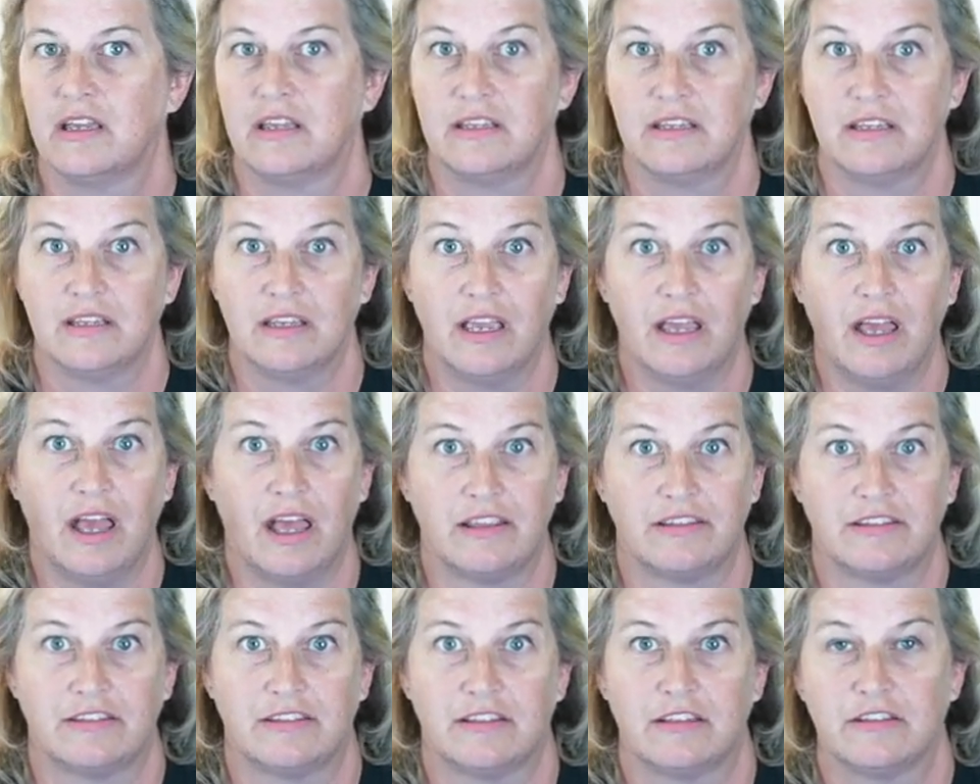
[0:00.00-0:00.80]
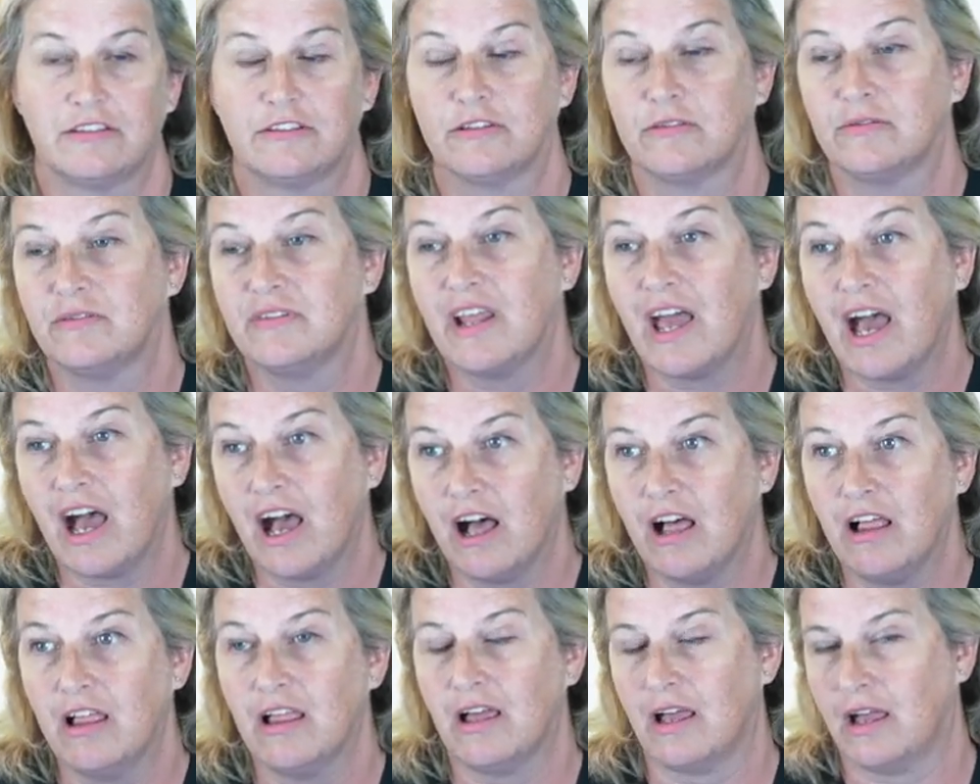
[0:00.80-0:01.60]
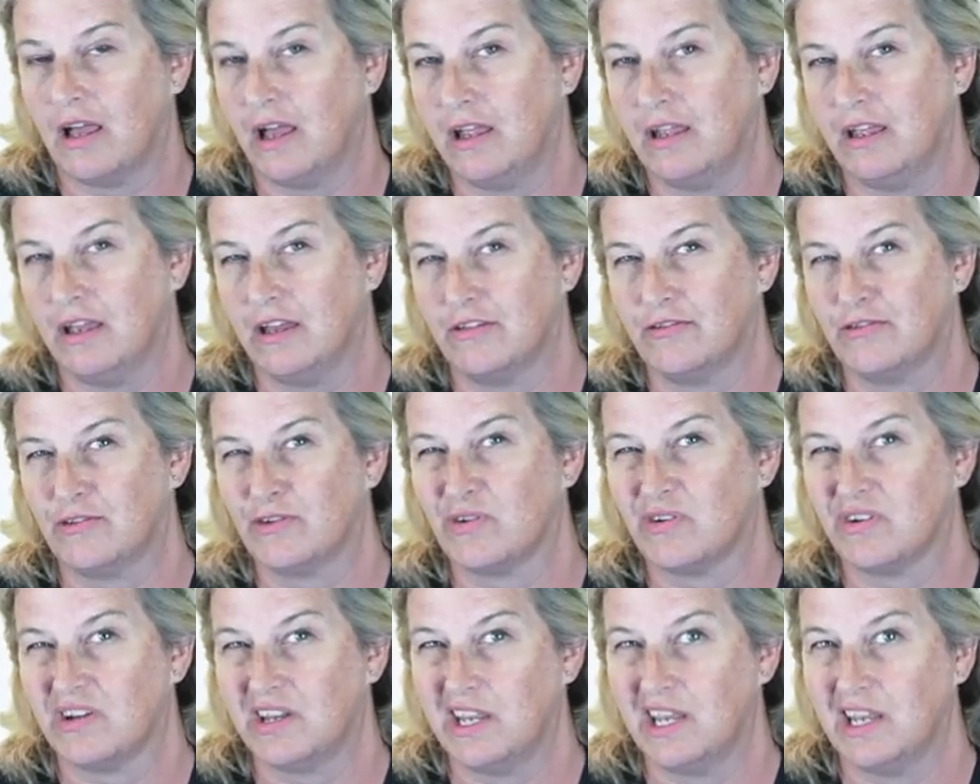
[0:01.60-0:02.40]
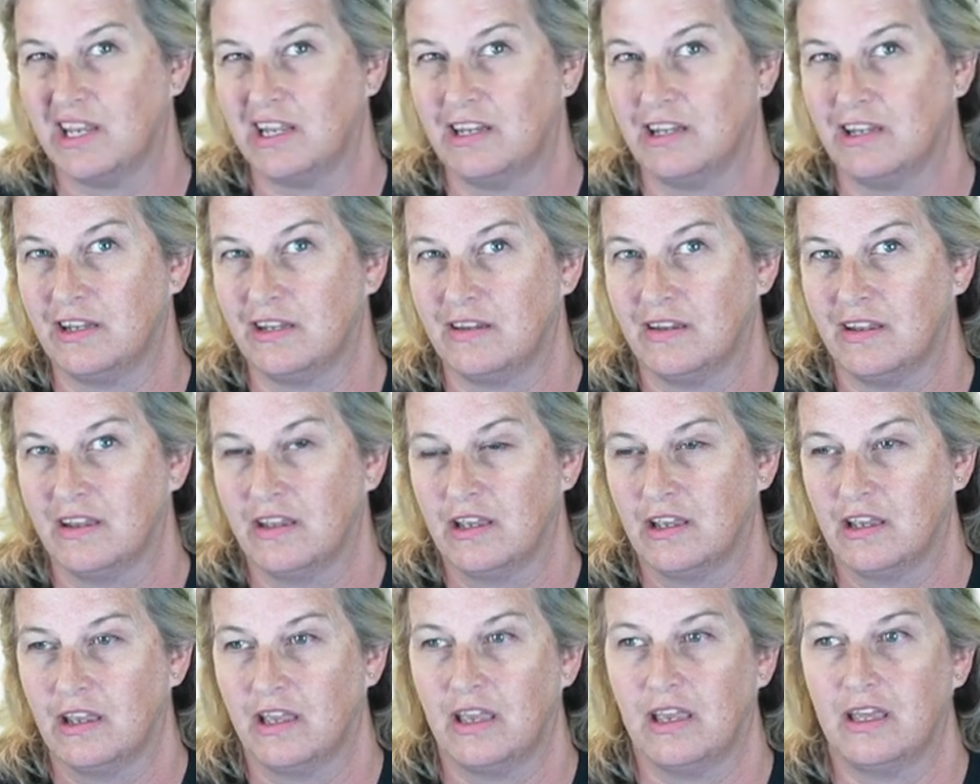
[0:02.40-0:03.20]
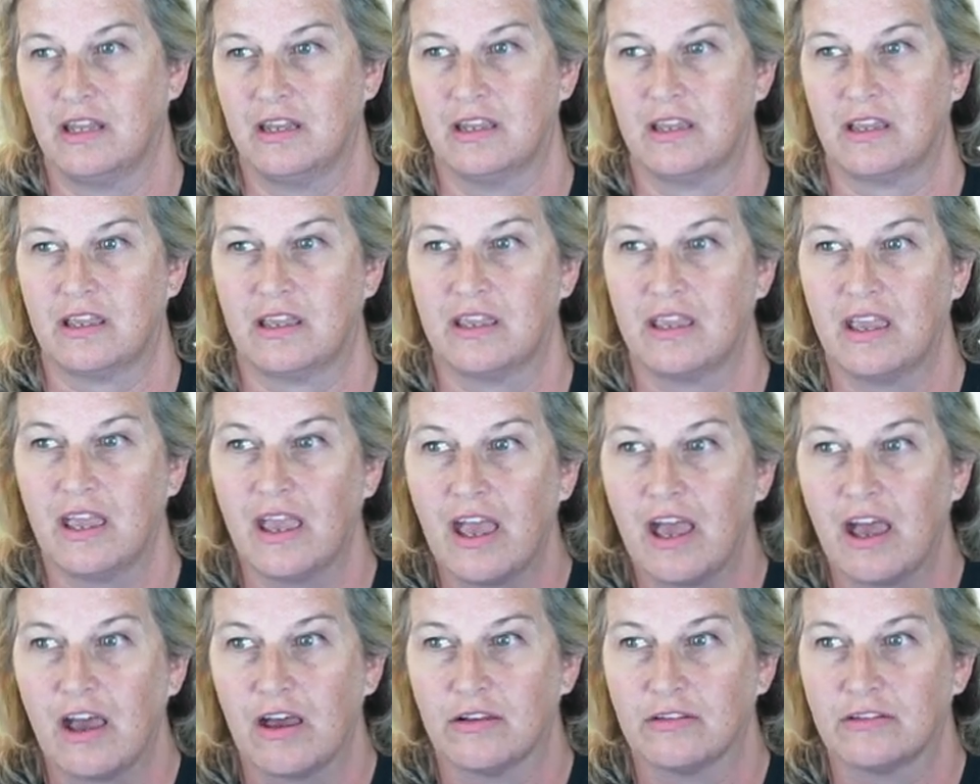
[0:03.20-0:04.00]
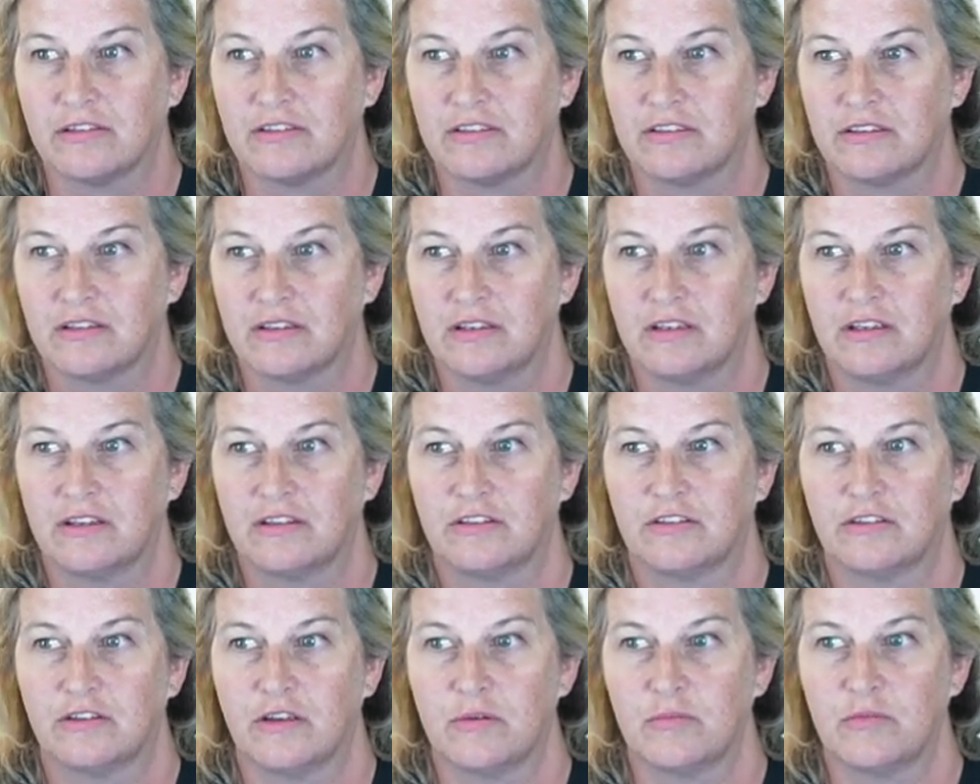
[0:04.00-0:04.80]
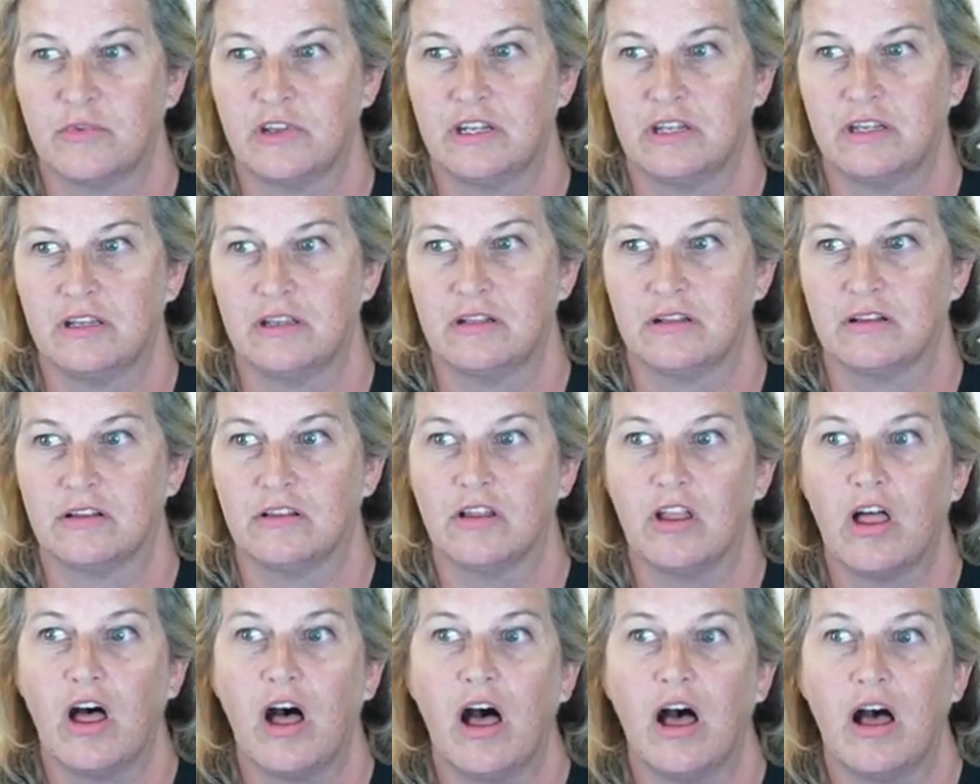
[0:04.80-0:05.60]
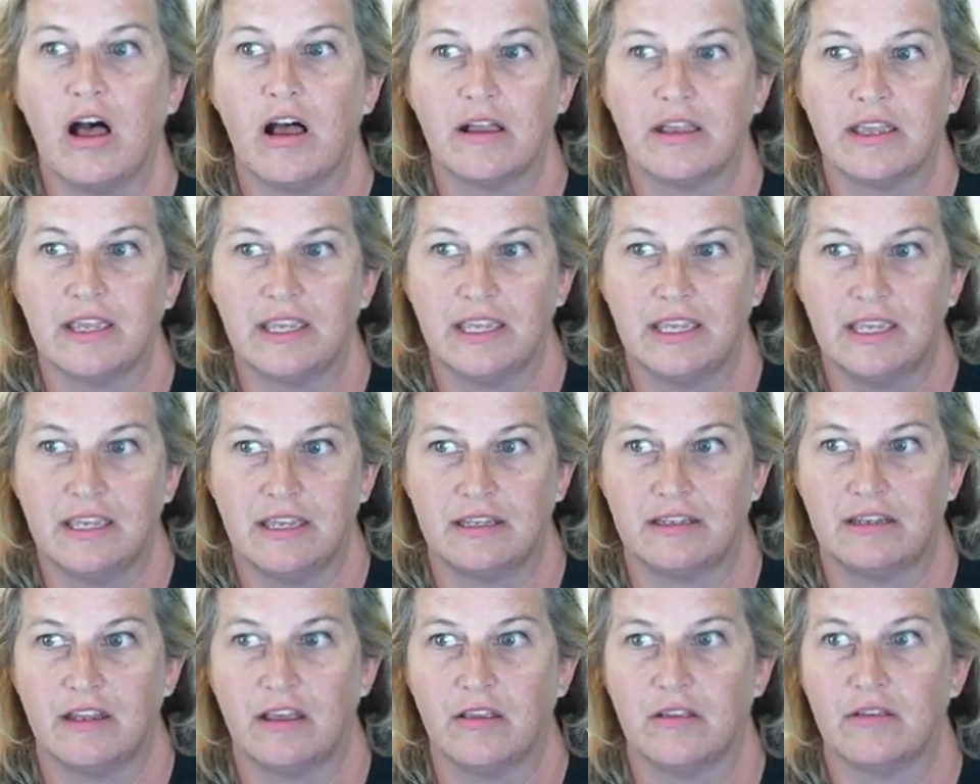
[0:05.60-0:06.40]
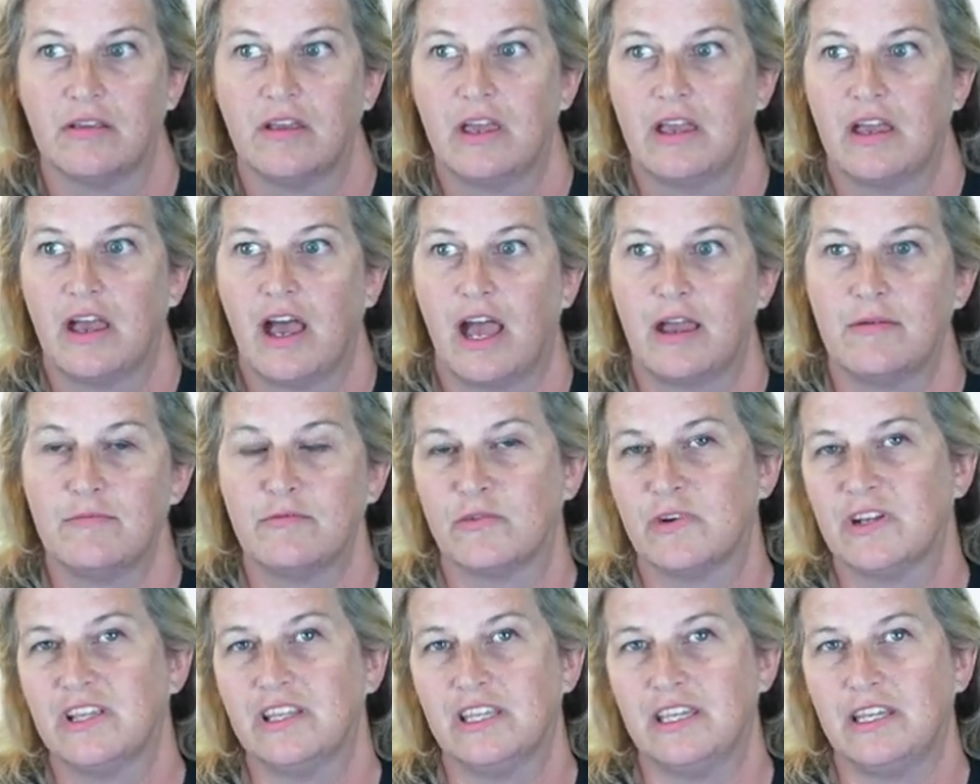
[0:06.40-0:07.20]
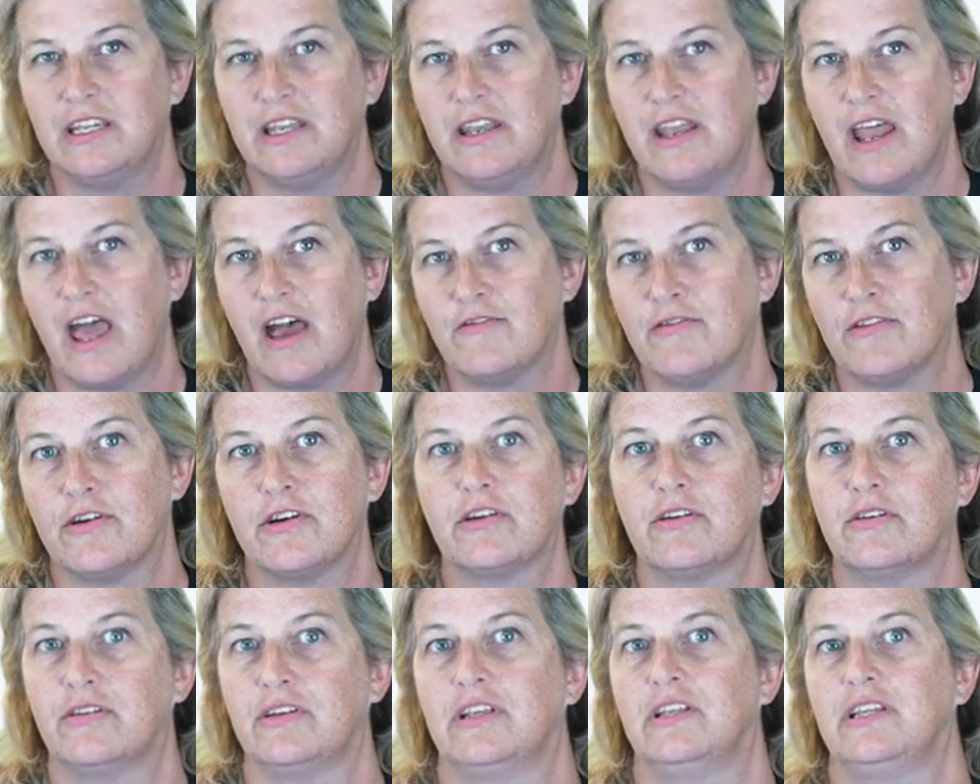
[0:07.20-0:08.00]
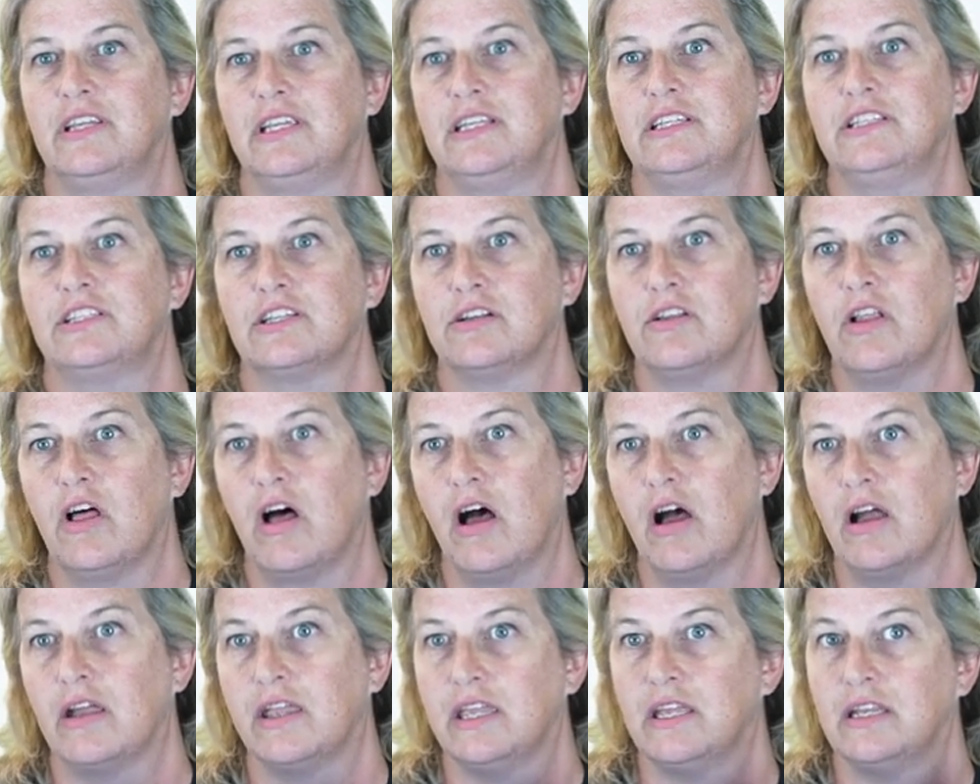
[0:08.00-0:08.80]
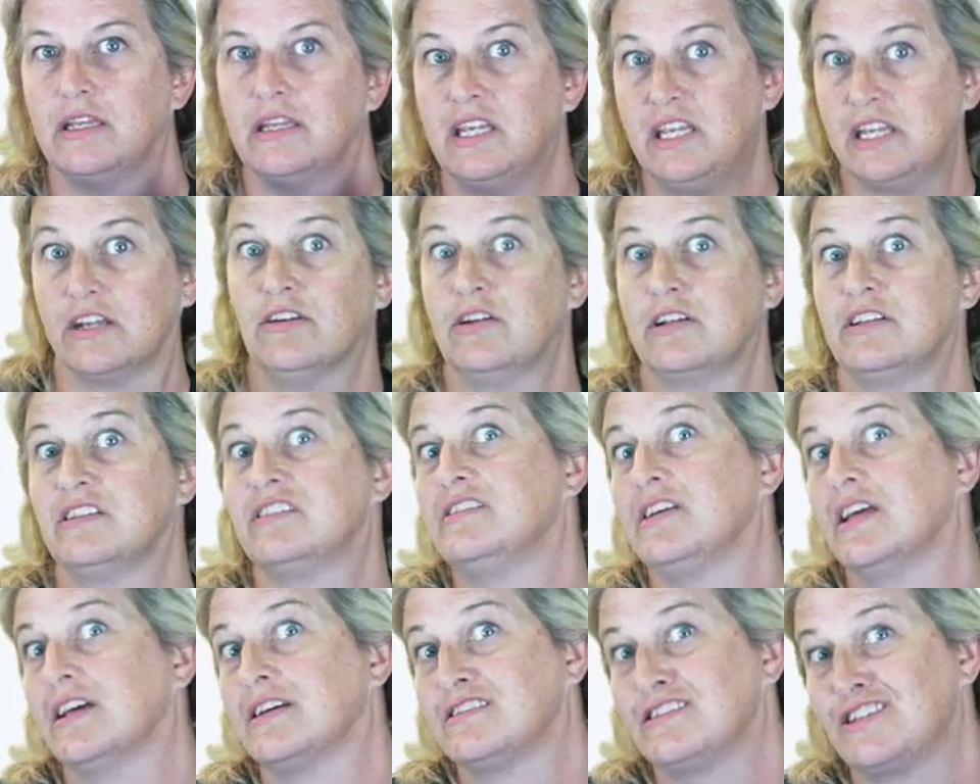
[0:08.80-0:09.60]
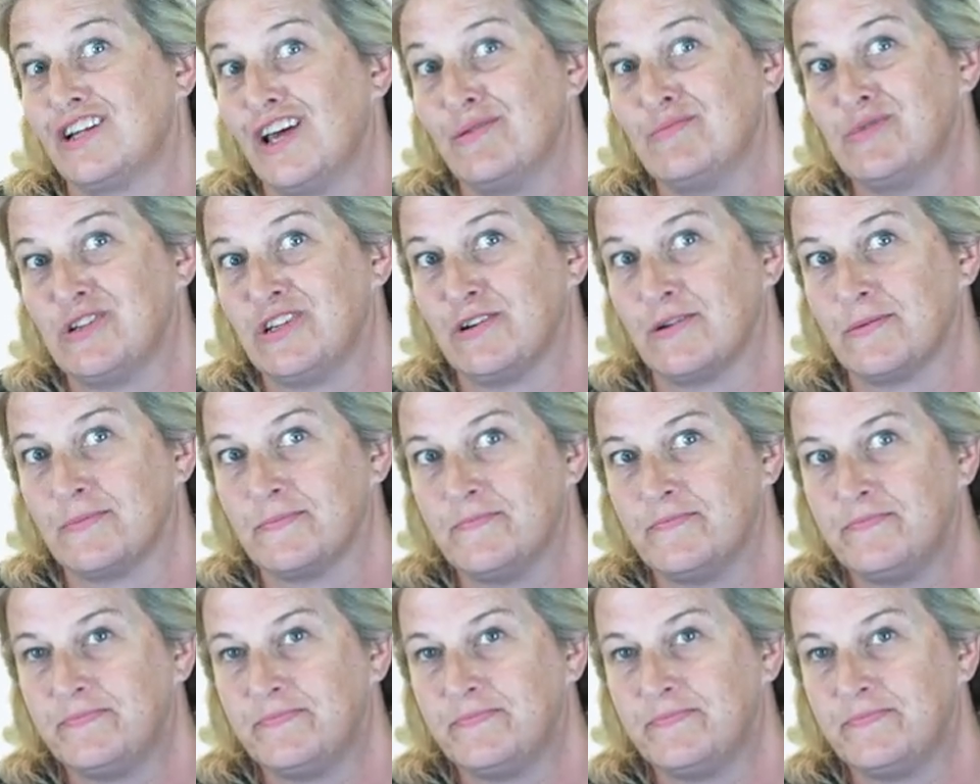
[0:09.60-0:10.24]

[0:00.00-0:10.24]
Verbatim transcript: Yes, so now I have created an account. So I'm gonna log in. Now, I'm really never gonna need to log in here at ZXW,